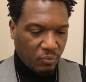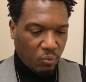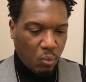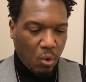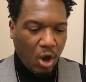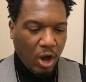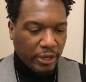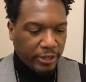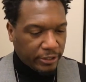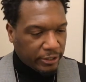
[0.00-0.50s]

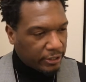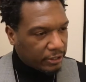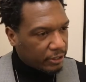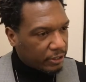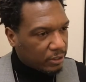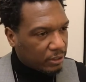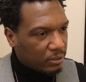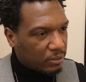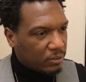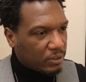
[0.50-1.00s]
water,
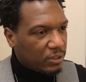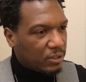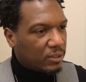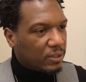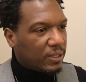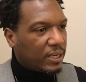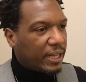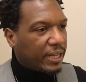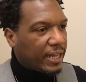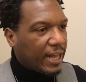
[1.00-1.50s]
you
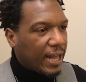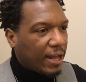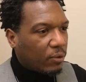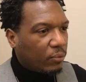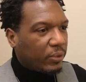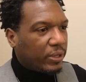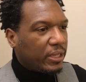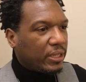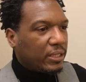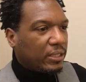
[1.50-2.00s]
know, like how
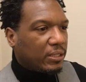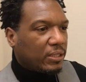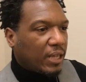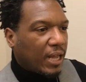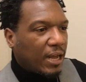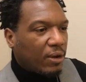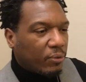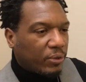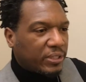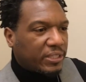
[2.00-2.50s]

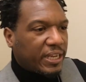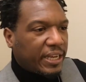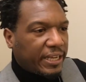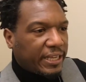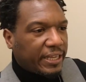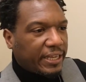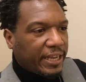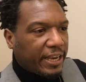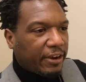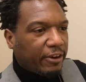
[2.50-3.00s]
we're
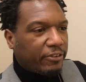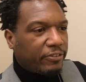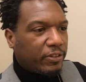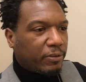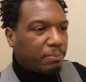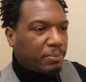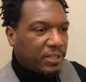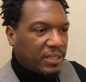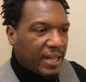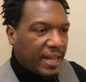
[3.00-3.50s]
taking care of the
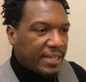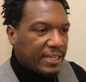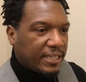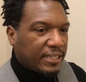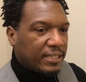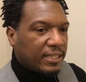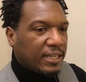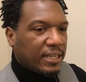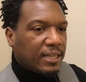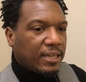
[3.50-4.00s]
planet.
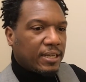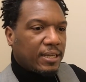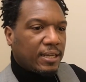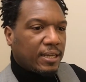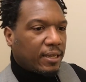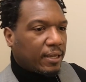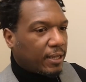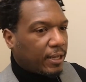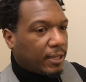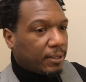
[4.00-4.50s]

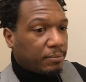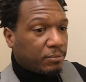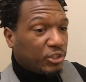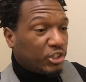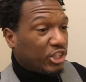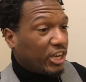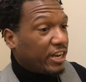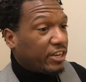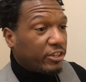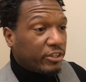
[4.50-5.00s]

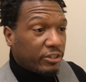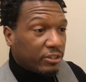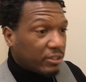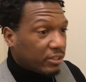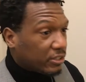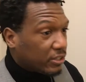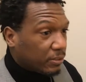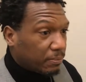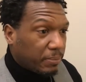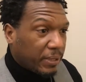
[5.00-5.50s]
Gender
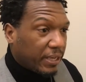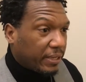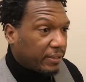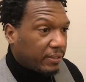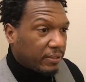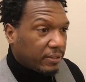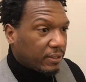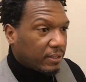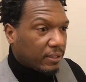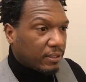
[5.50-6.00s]
is a big,
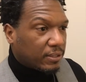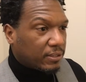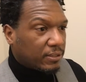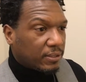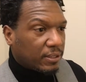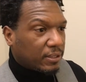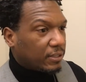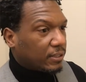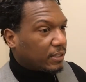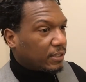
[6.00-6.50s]

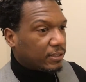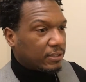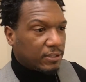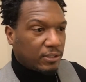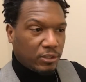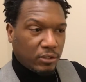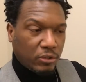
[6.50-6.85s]
it's